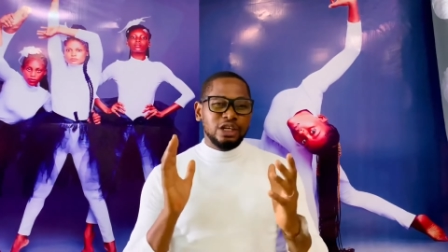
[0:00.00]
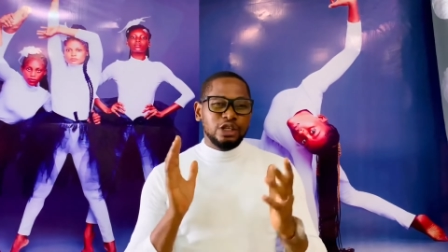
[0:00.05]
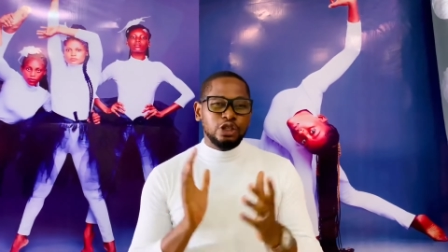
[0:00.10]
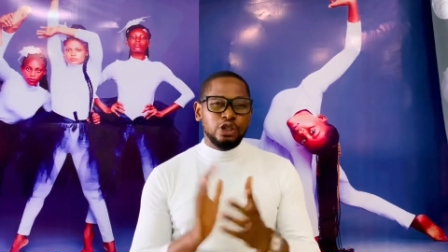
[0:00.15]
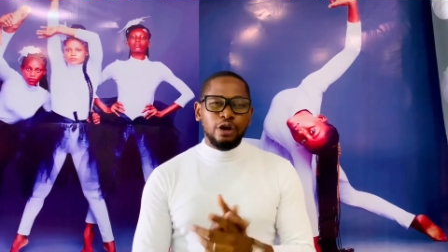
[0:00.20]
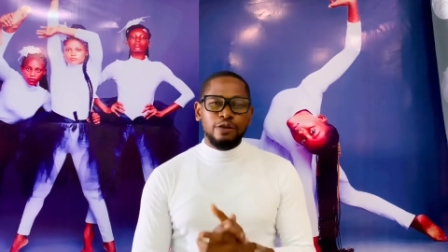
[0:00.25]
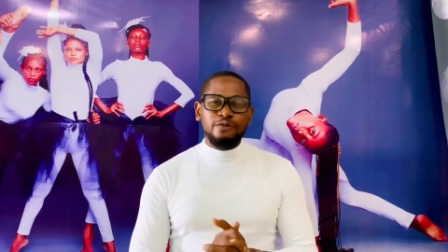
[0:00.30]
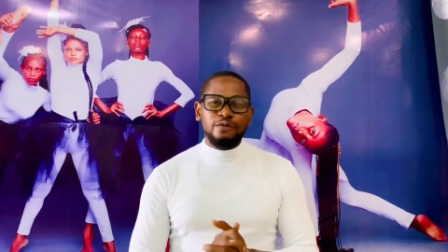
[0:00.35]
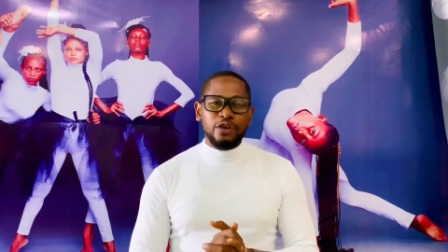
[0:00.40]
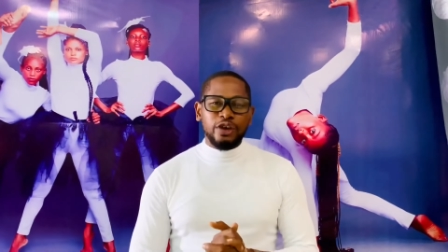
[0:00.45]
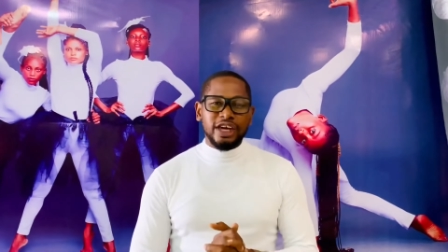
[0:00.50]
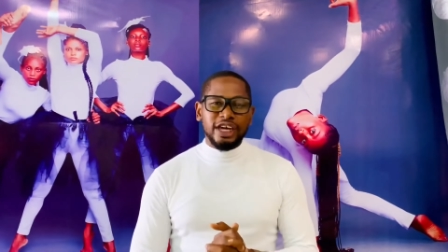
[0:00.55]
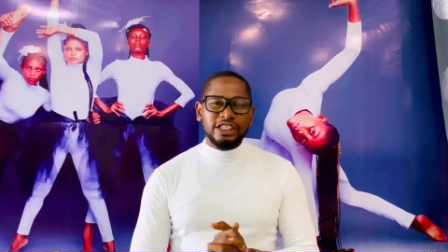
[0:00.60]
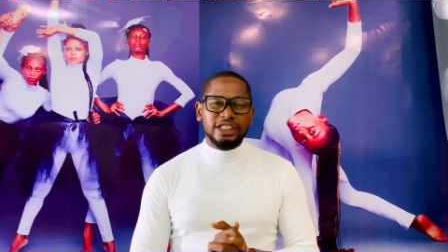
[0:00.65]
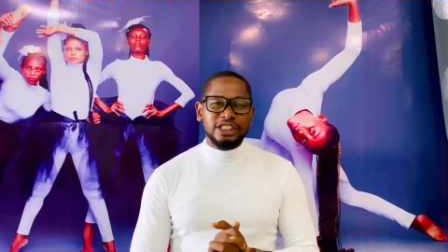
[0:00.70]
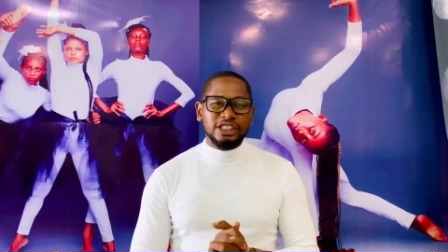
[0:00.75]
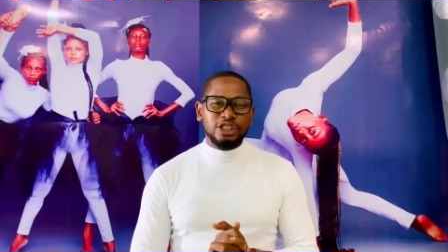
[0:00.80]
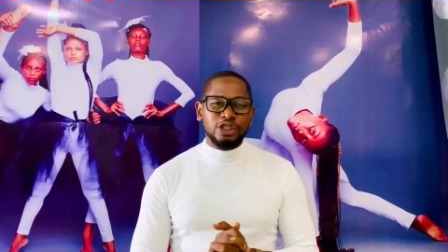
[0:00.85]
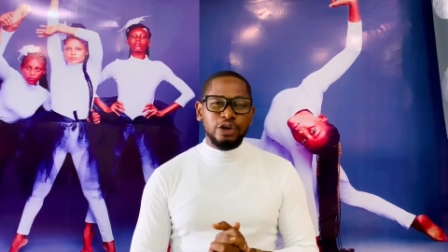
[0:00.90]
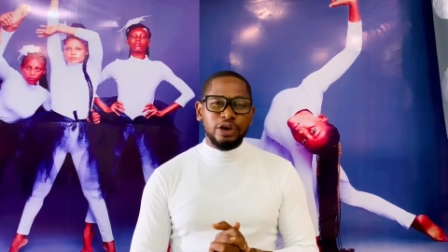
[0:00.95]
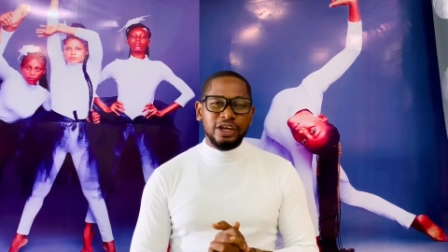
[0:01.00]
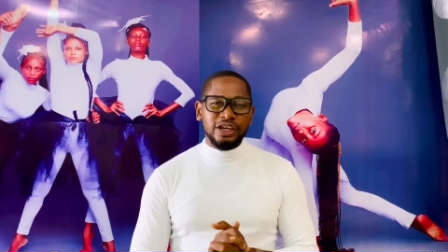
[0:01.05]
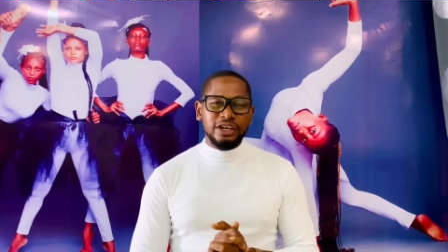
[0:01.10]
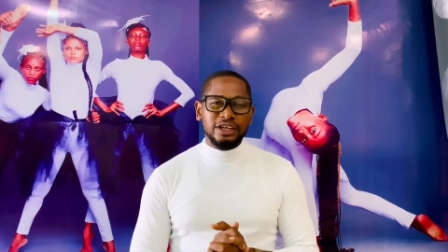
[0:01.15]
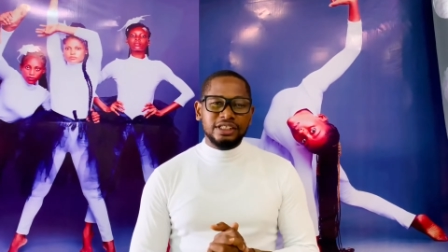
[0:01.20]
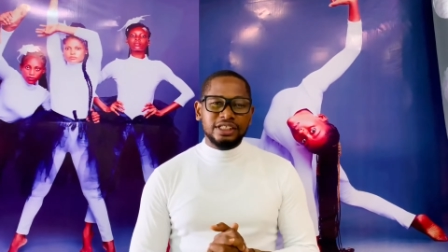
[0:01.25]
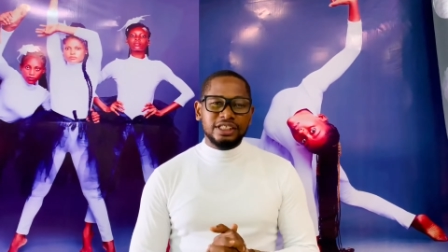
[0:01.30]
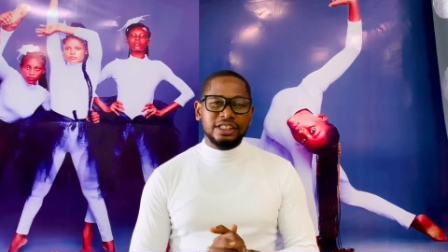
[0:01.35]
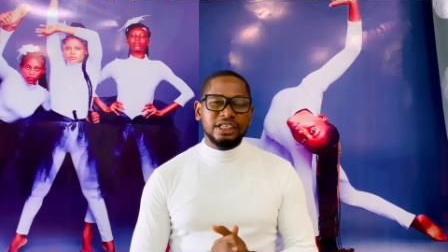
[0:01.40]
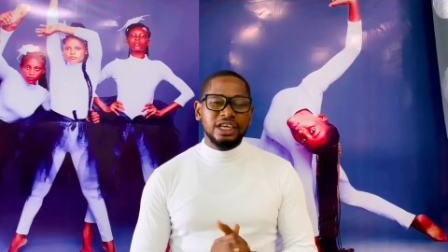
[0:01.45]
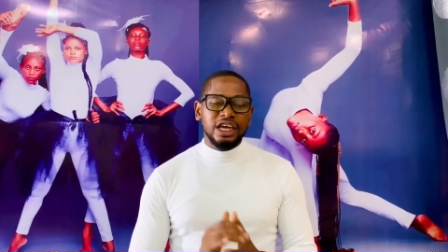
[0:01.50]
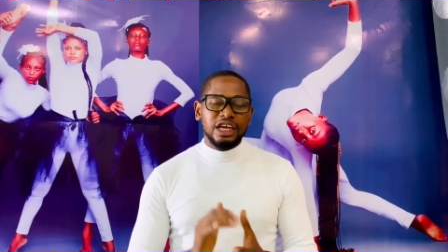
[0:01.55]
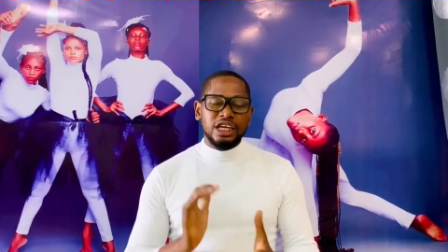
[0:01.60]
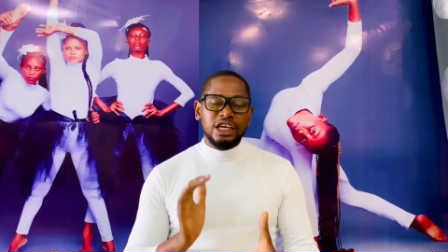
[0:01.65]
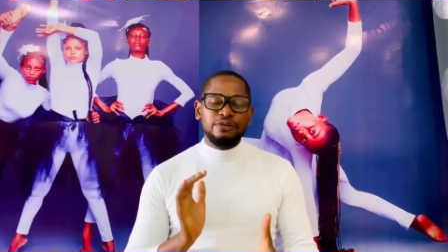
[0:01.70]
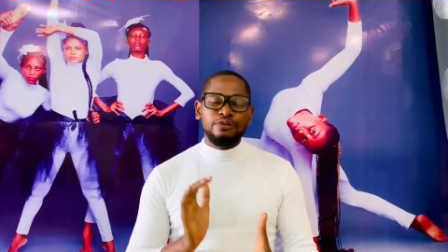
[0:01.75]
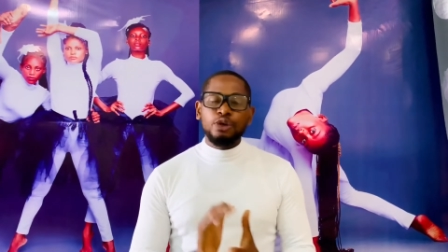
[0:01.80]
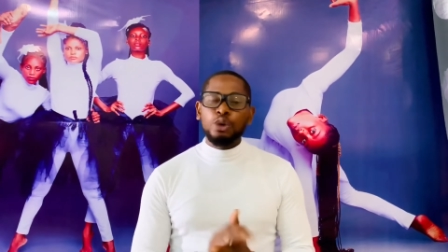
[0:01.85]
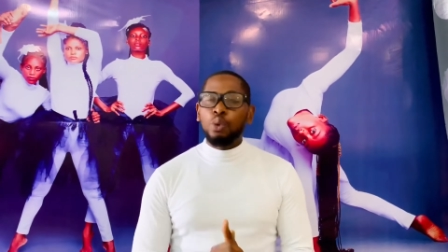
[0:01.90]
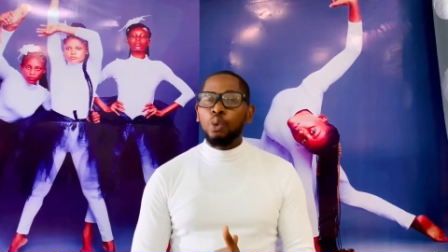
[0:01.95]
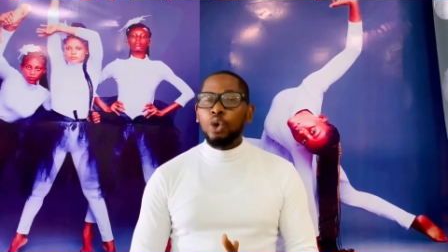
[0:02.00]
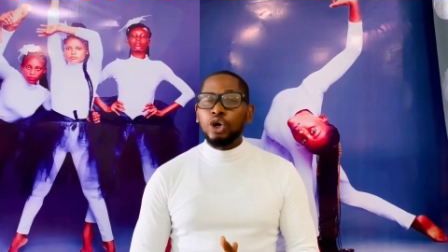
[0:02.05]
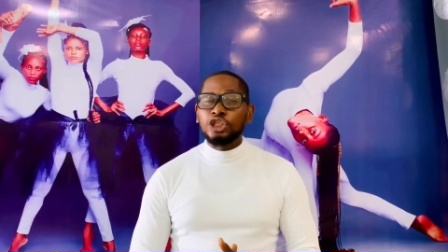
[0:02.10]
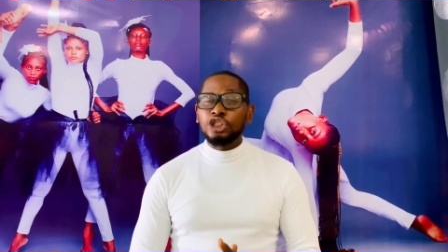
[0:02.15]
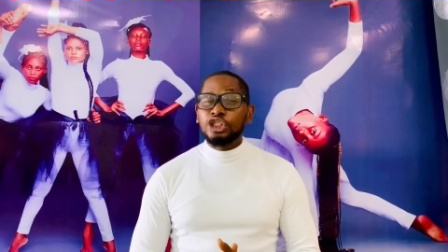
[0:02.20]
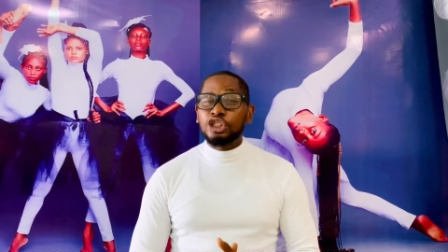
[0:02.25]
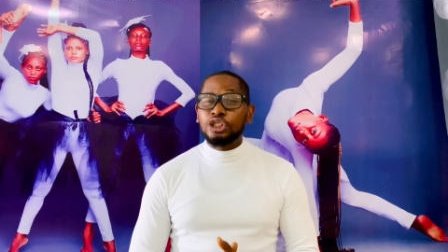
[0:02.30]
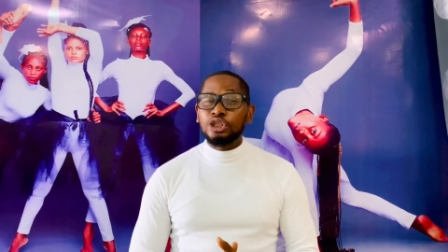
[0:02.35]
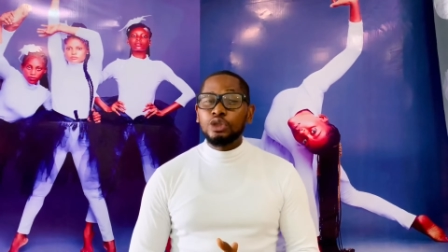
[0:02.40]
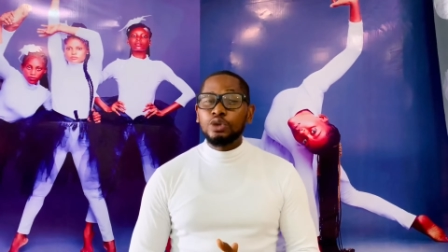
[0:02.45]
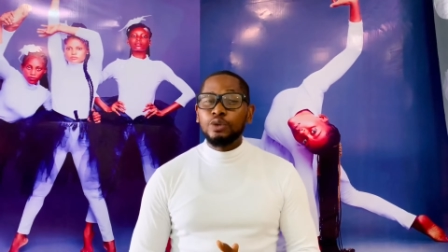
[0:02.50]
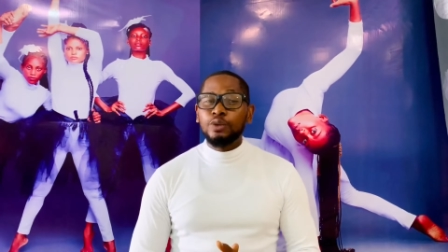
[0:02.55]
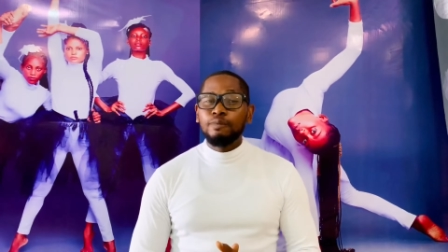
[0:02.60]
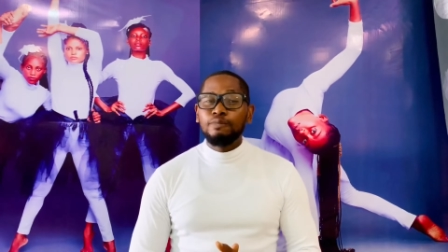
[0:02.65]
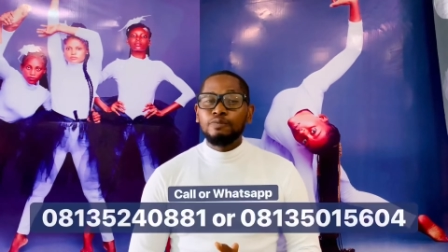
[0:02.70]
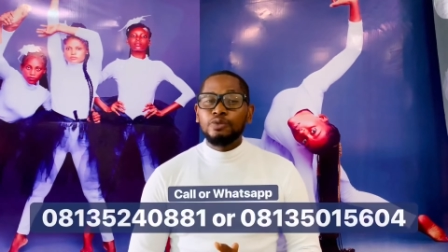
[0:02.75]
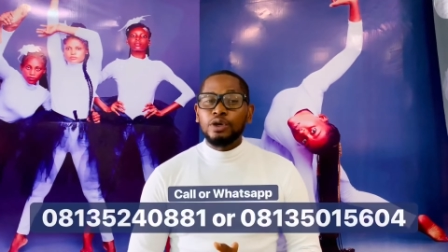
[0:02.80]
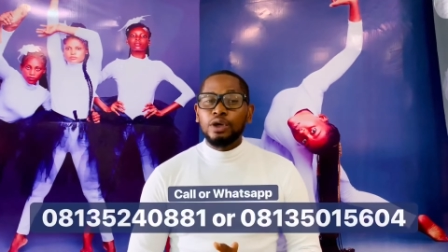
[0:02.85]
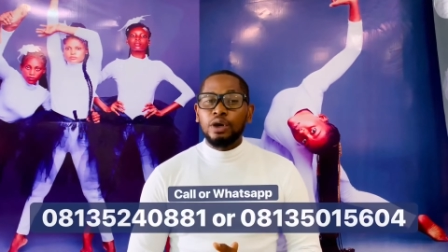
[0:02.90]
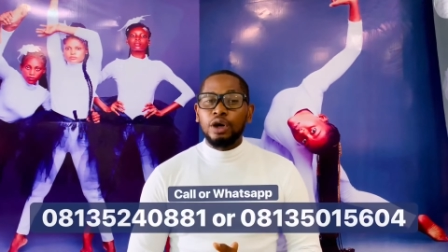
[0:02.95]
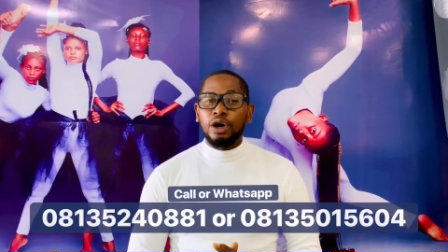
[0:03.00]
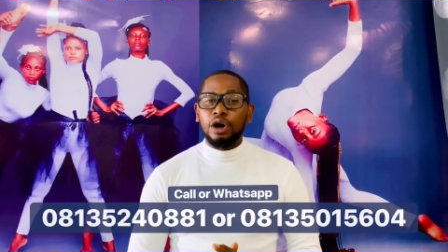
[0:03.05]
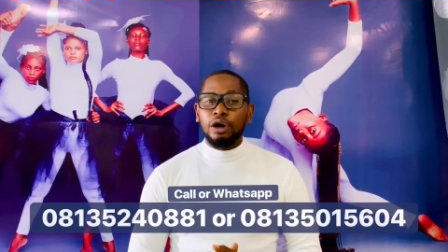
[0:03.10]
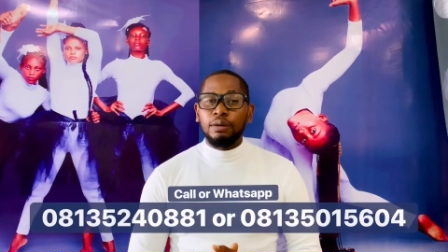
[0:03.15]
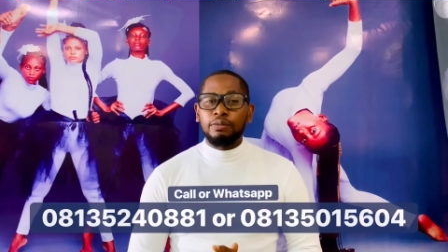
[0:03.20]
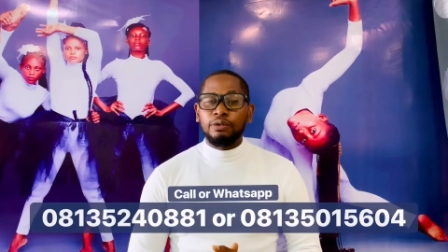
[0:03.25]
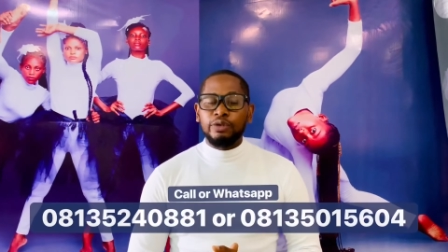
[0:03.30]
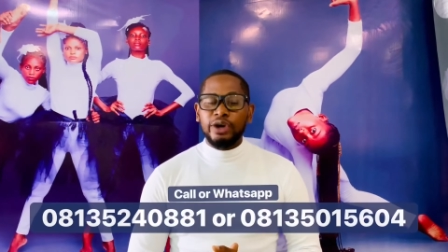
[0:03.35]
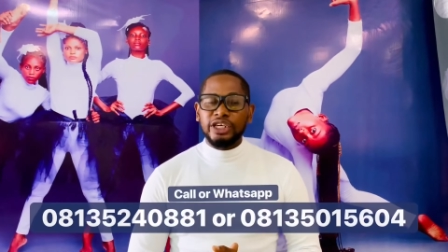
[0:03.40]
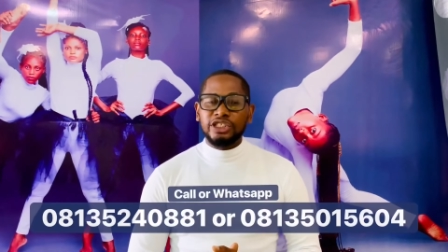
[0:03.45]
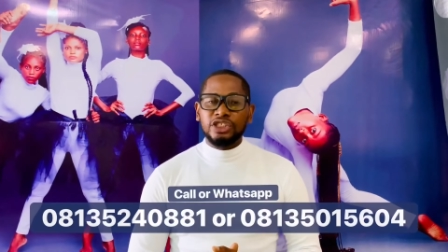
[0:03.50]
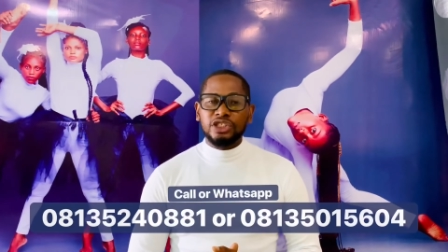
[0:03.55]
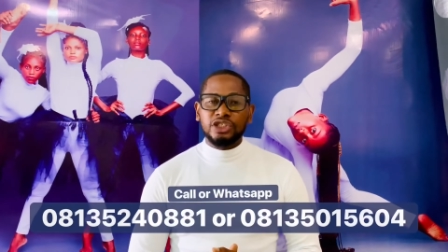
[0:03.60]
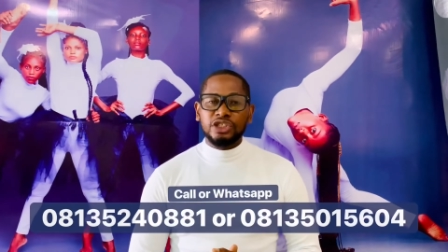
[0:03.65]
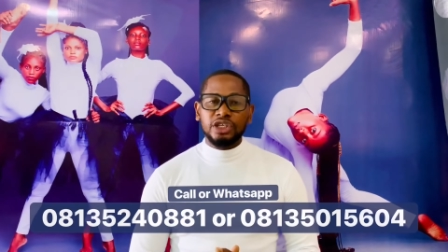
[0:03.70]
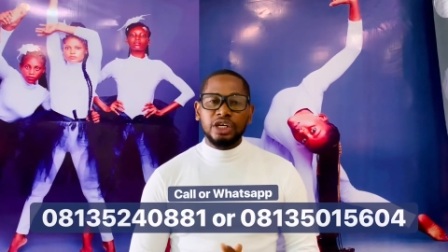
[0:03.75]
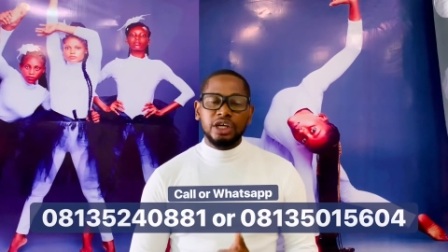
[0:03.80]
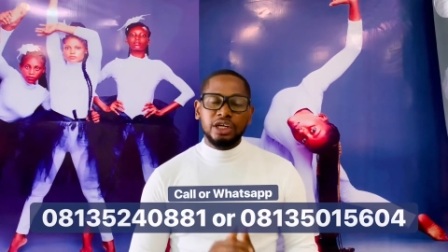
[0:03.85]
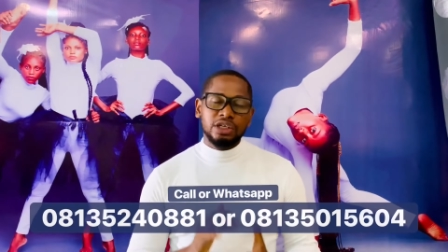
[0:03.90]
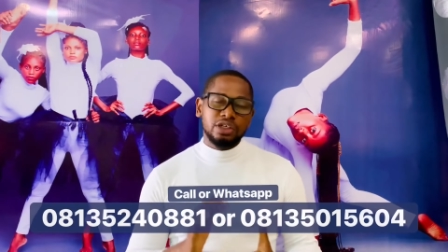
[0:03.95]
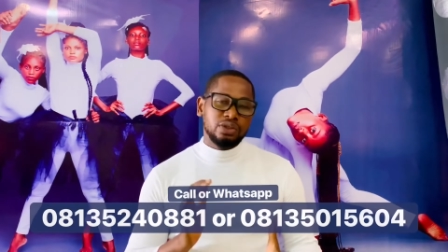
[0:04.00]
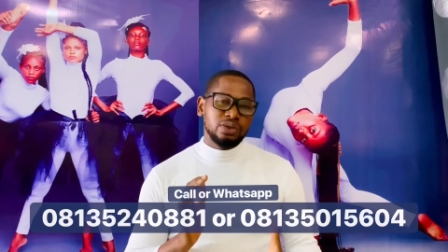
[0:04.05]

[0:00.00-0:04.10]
Don't forget to join us if you want to um, register,